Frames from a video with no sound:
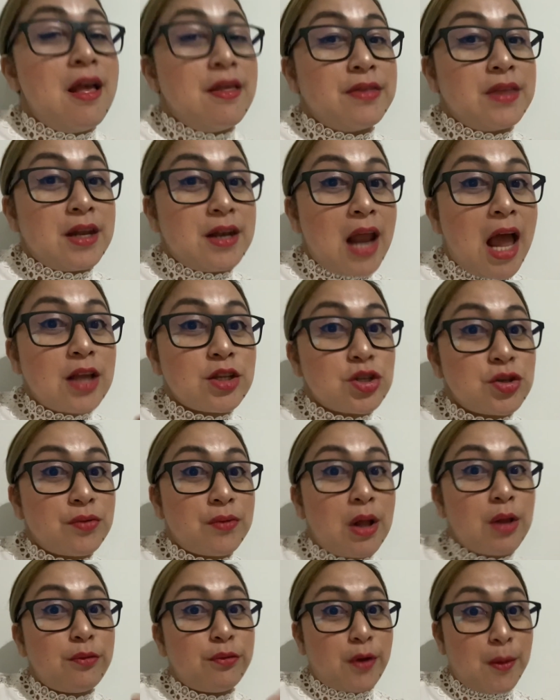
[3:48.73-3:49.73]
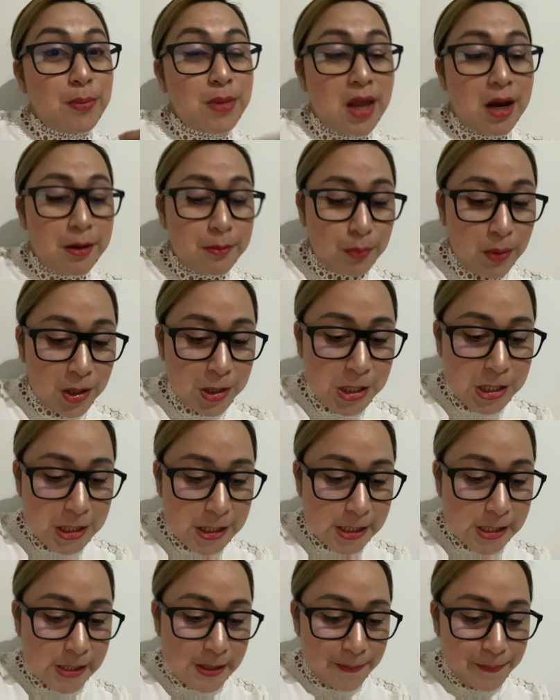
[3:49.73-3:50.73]
the natural from their
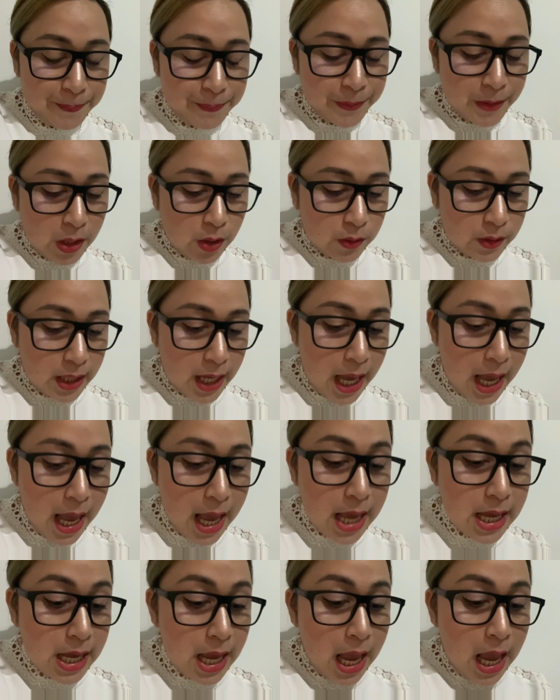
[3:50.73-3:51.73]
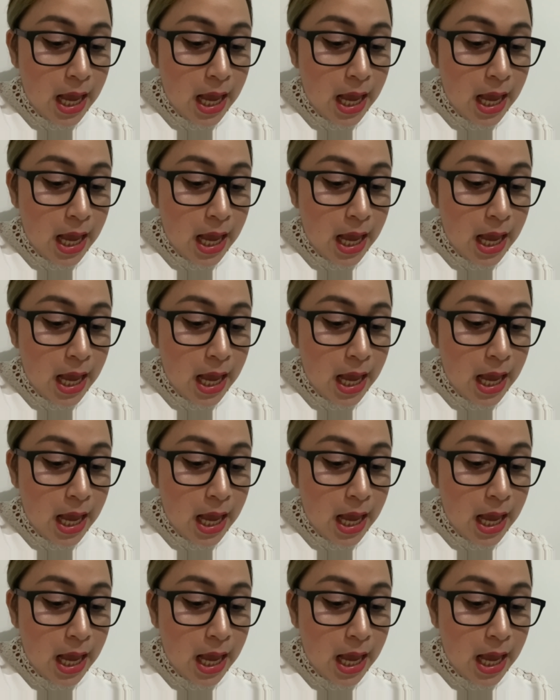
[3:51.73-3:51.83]
bodies. Okay,